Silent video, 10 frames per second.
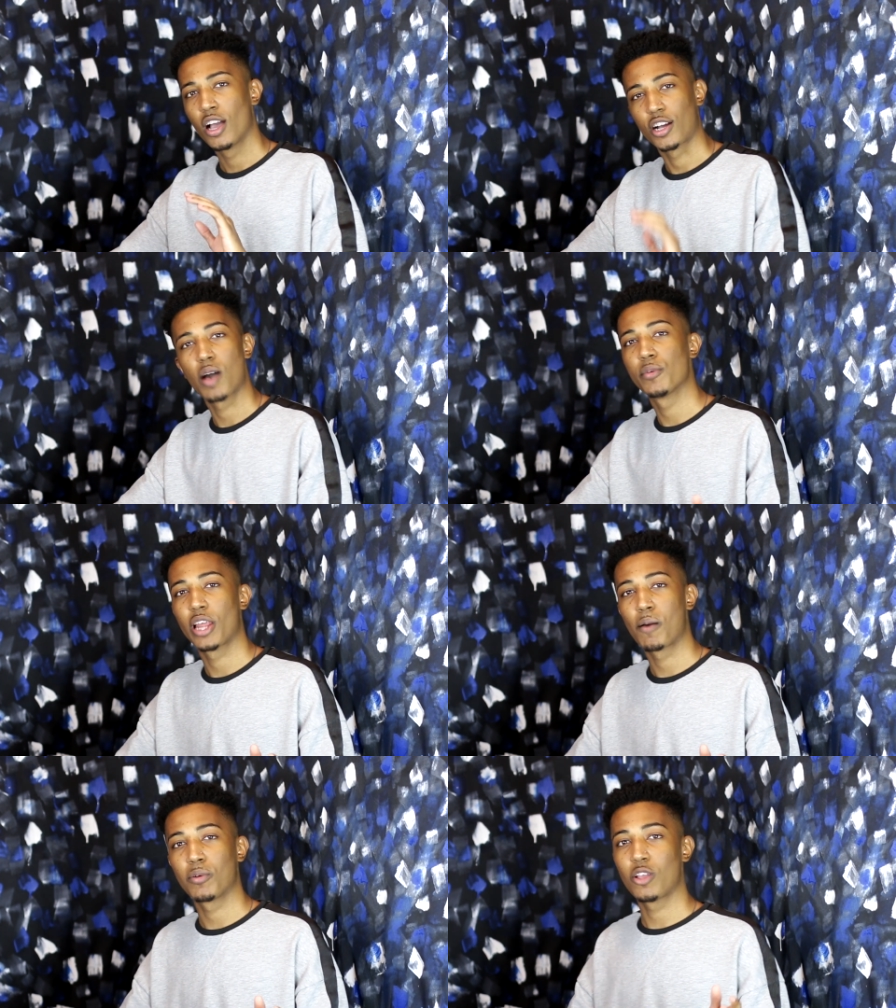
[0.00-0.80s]
Comment
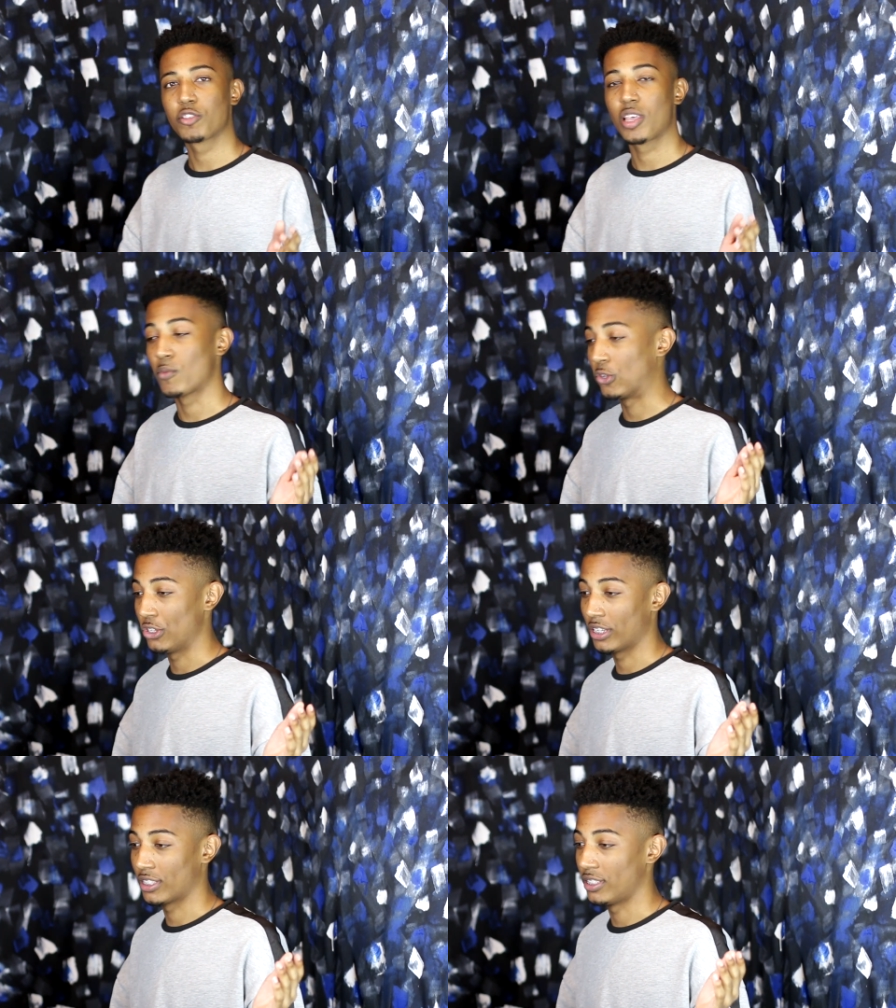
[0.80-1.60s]
down below. Tell me what you'd
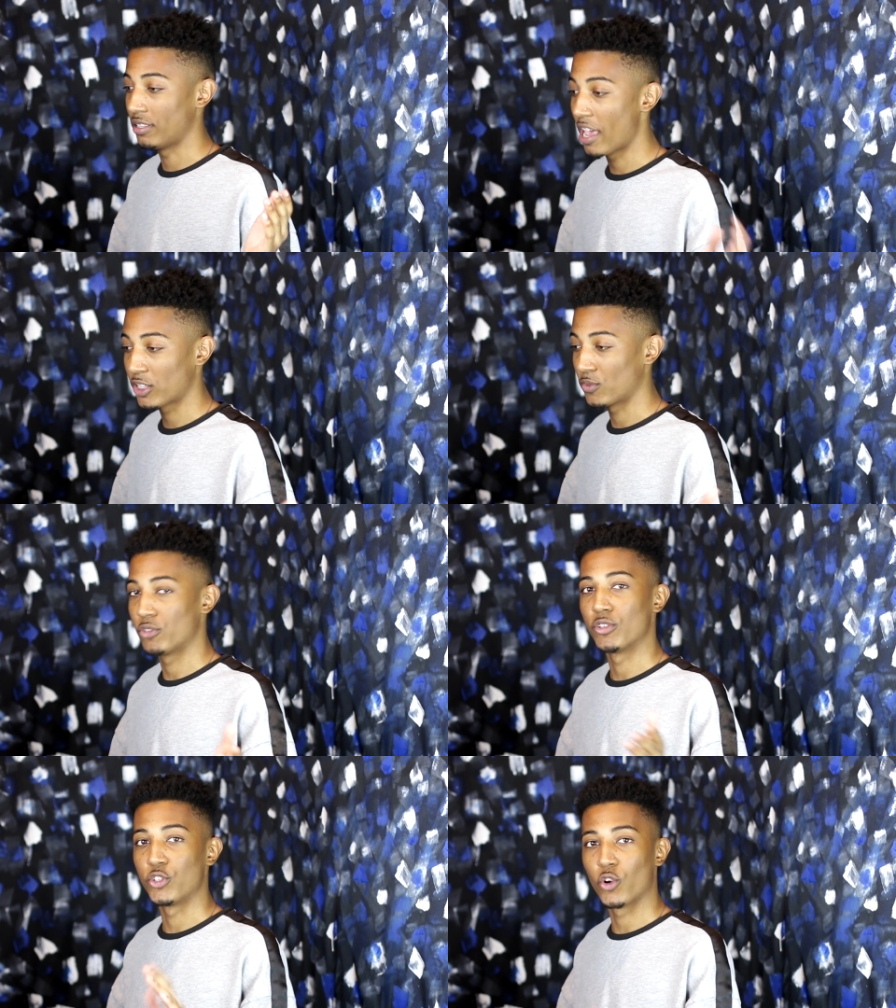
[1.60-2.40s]
like to see next, what
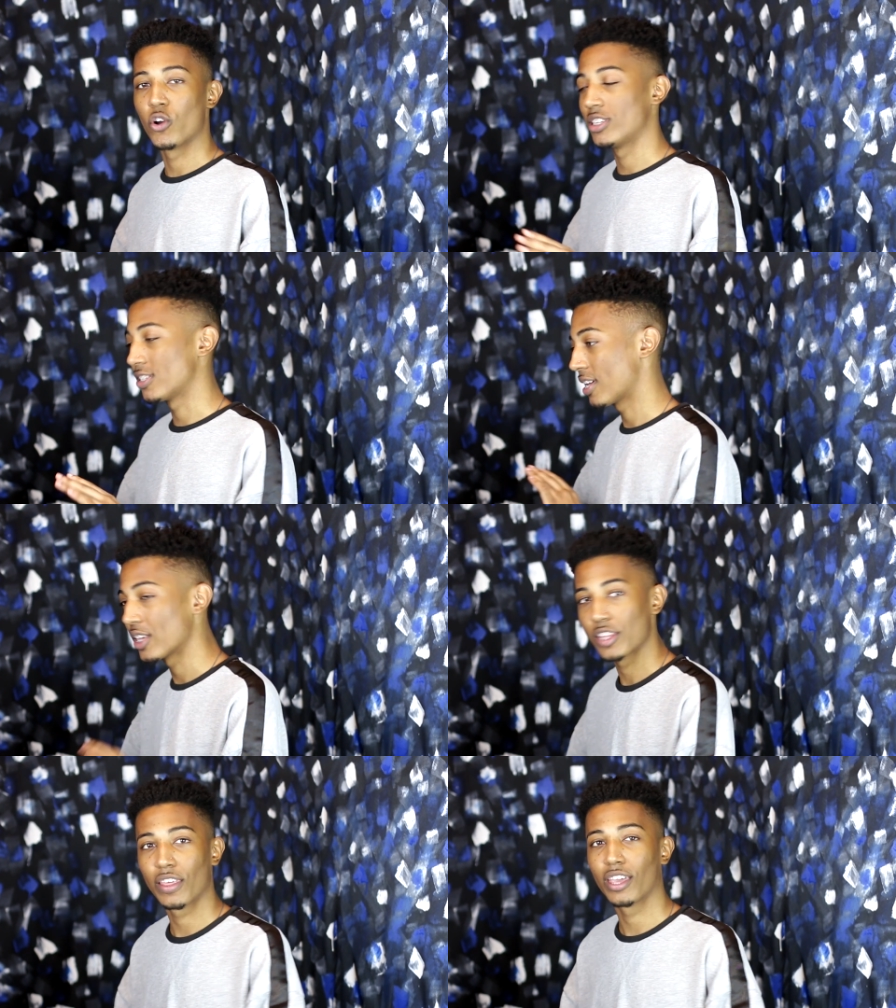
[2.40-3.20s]
you enjoy. just
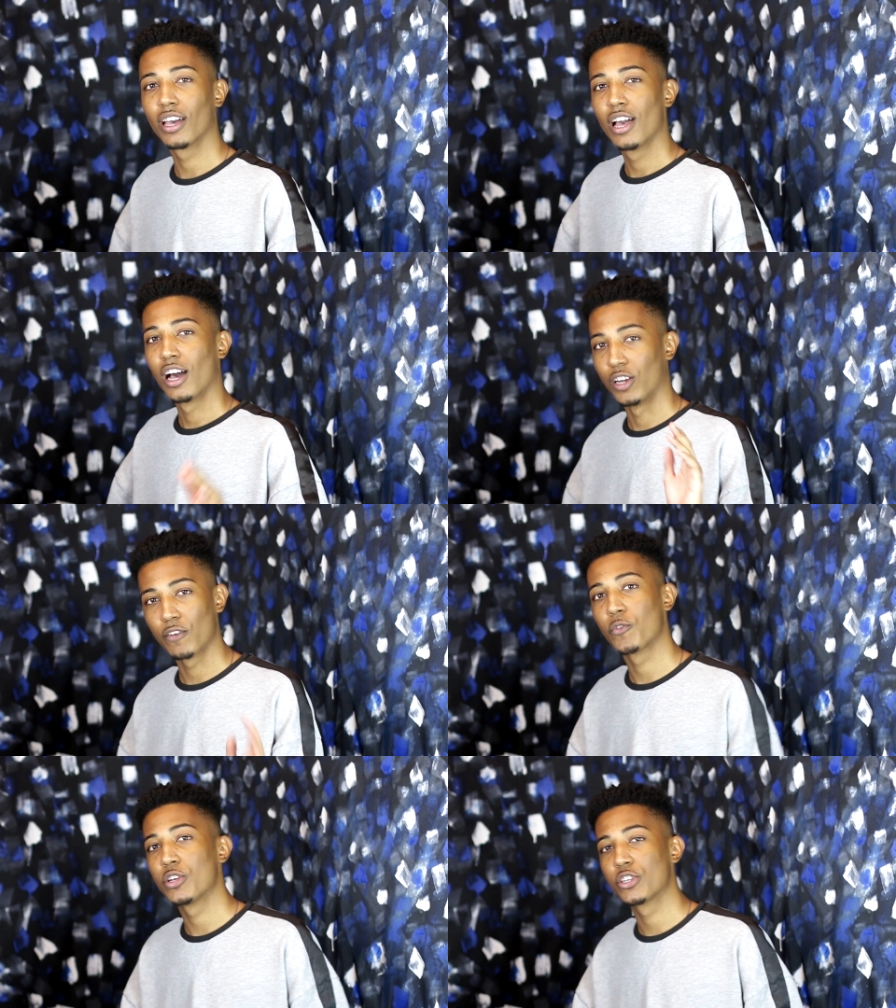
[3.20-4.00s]
anything. I love
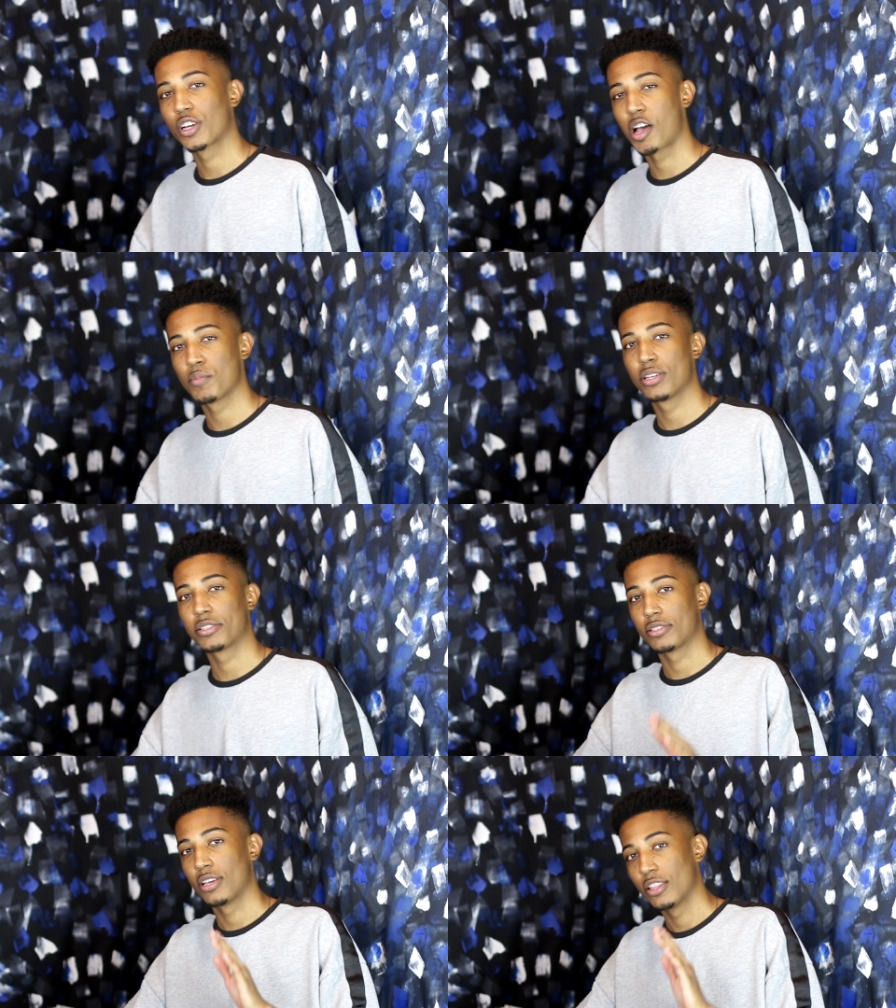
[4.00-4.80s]
to read your
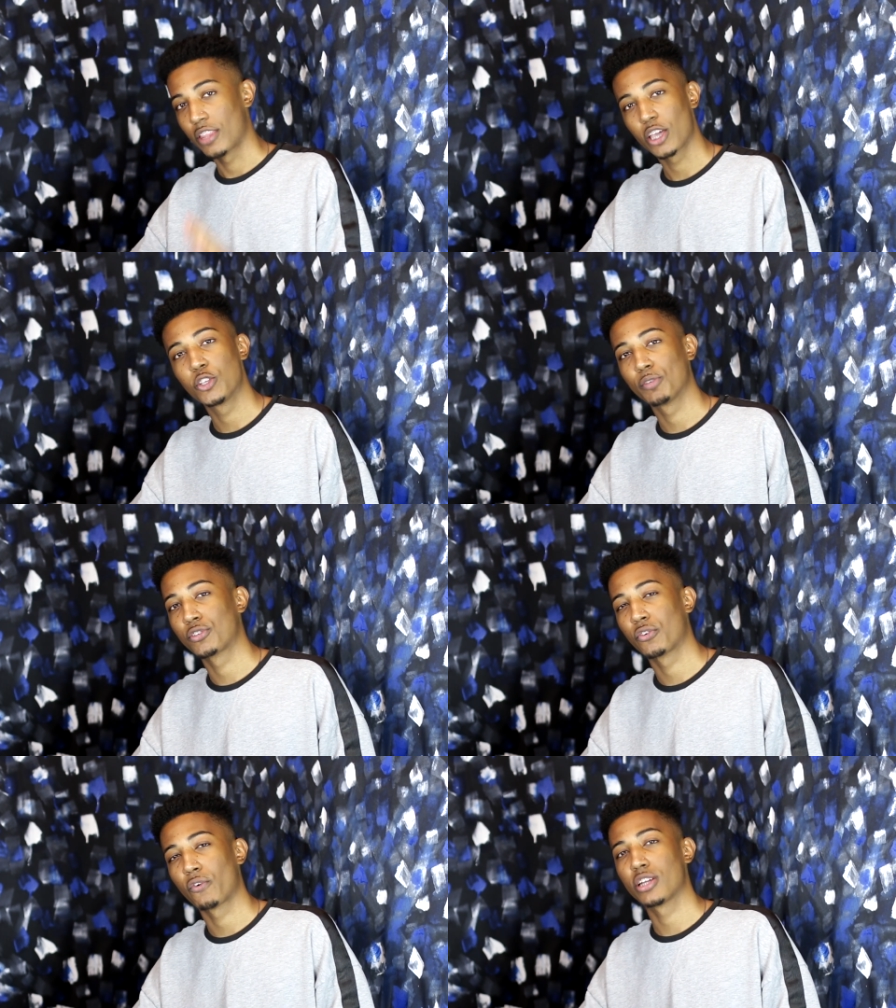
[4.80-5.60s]
comments. Thank you so
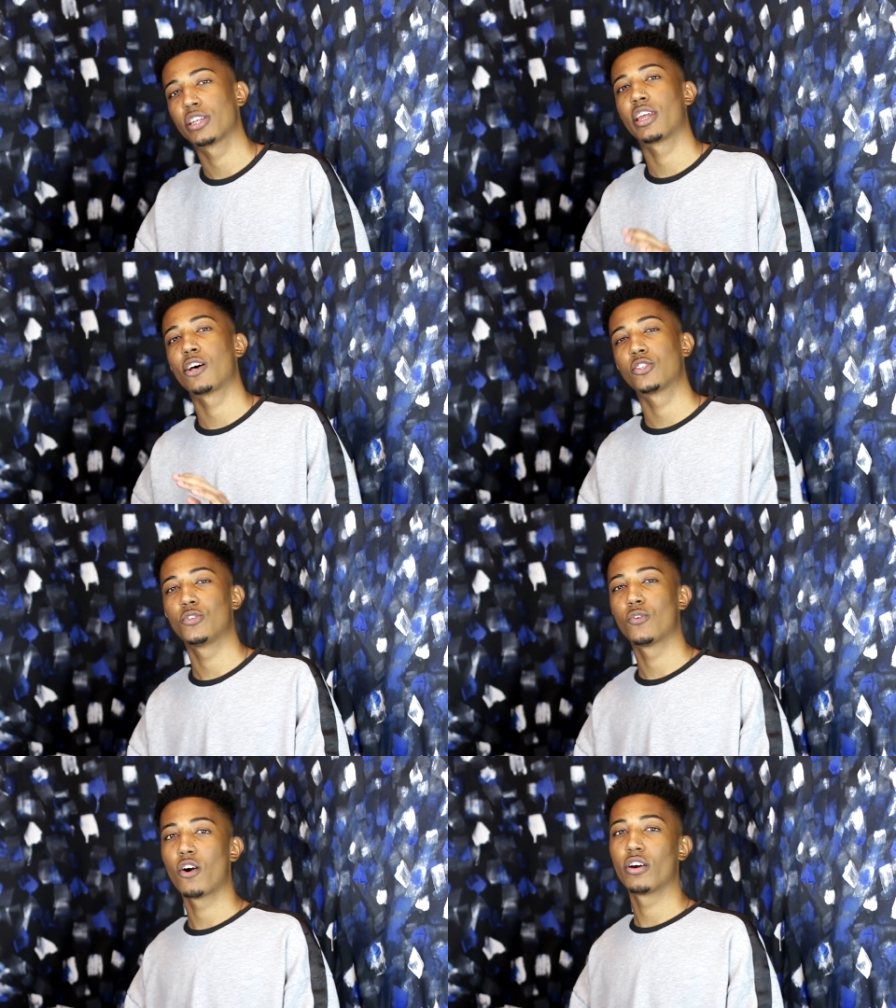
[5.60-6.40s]
much for watching, and I'll see
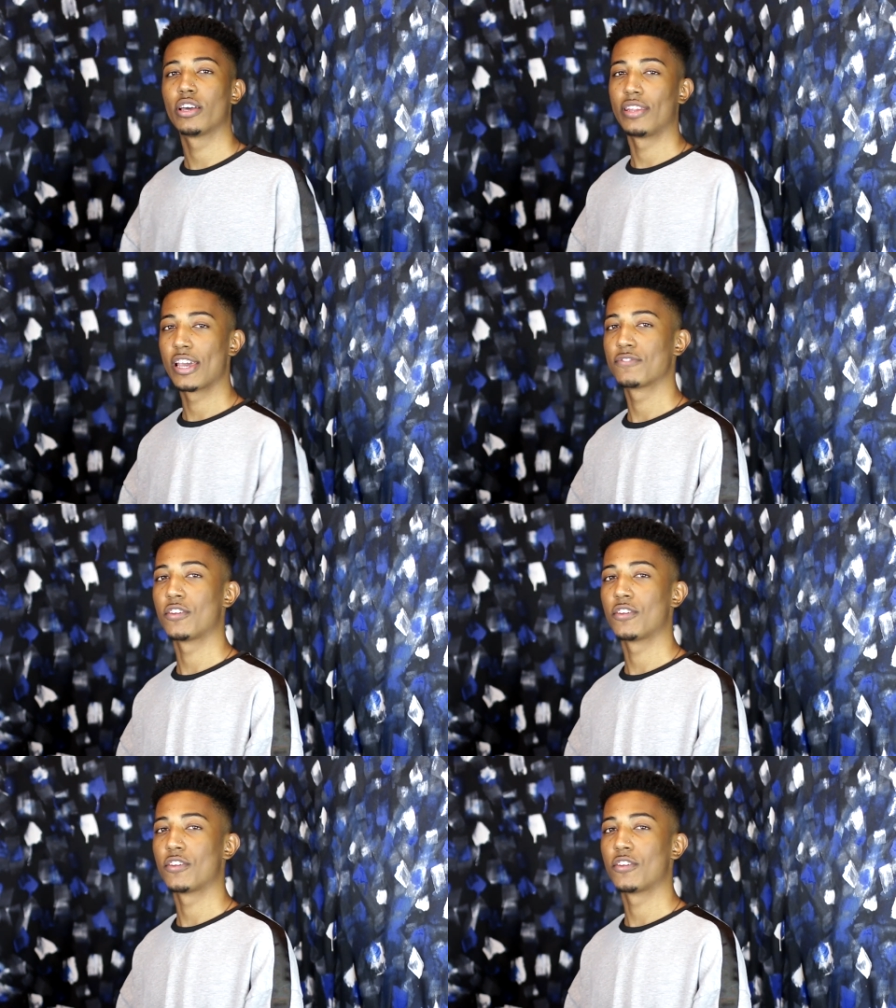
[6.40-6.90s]
you all in the next